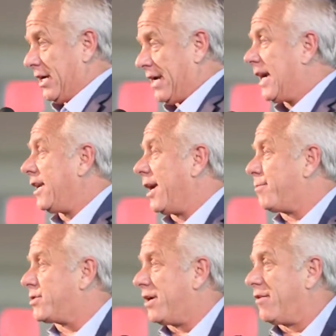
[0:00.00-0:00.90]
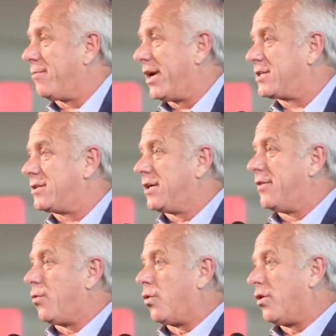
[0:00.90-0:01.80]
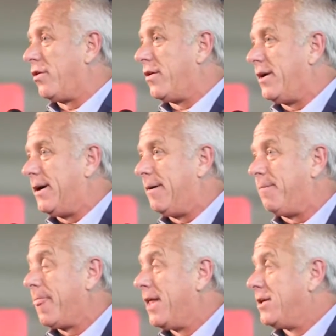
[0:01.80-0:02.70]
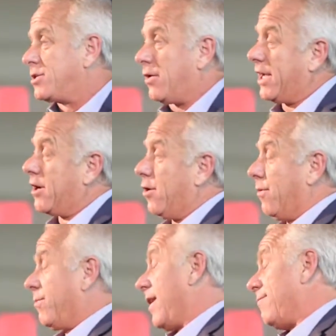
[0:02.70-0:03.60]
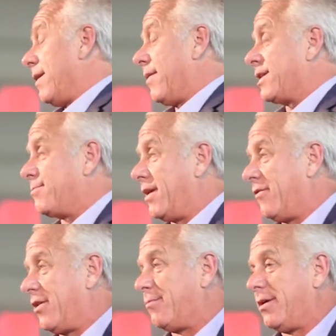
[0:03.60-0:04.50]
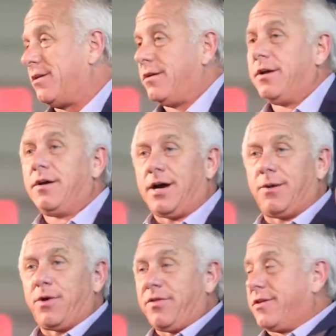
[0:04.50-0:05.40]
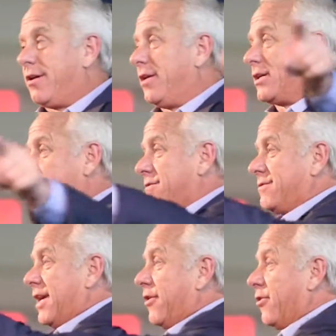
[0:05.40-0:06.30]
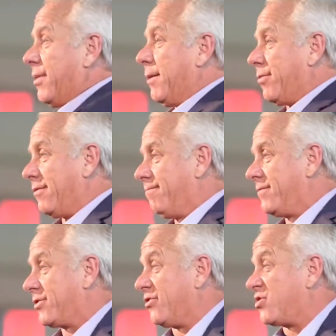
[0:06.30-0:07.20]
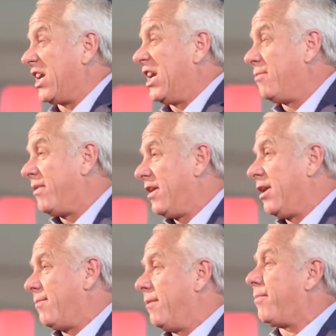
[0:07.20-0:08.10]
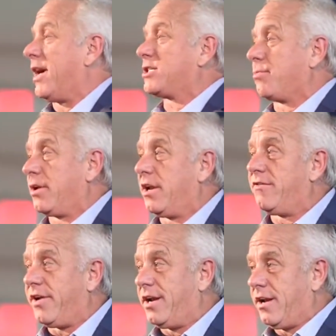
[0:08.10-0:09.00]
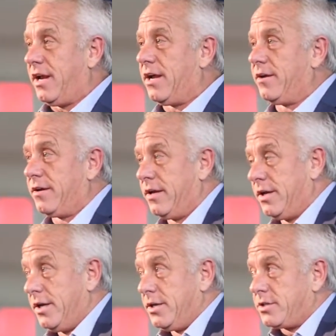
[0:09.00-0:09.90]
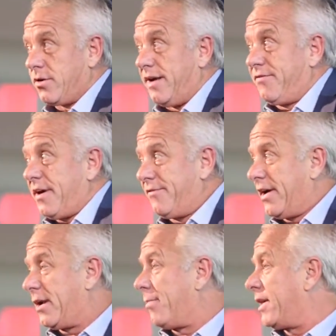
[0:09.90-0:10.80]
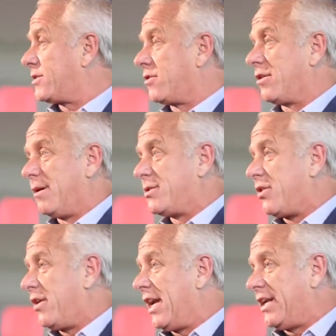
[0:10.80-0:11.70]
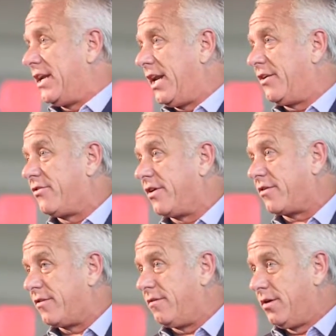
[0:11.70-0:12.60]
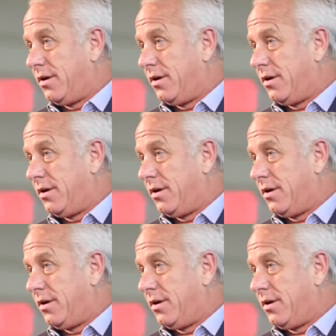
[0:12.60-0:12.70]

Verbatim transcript: 99% of the bikes in the world. Um, so I could go have my bikes made over there, but I'm right there next 10 other people. So there's in, in, impossible to innovate. And so I've, I've had a bicycle since I started in 1986, and